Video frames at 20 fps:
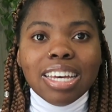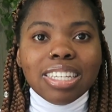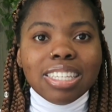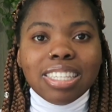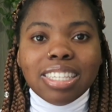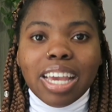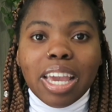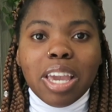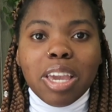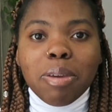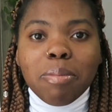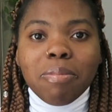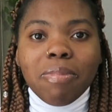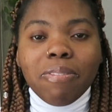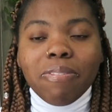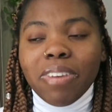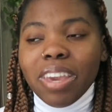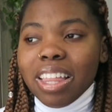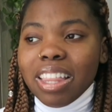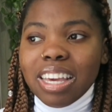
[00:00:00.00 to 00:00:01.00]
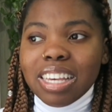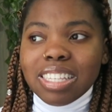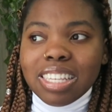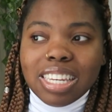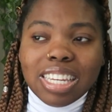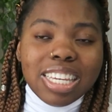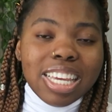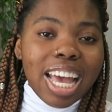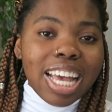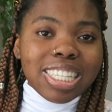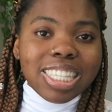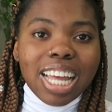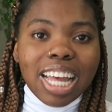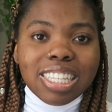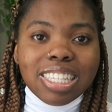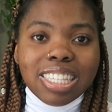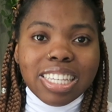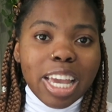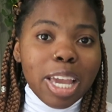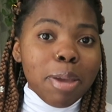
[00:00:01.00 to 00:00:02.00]
same feelings, and he has
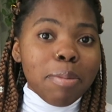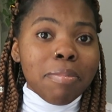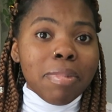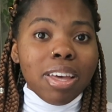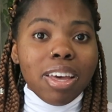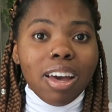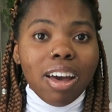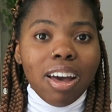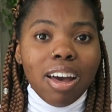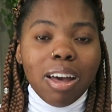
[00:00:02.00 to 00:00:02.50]
that same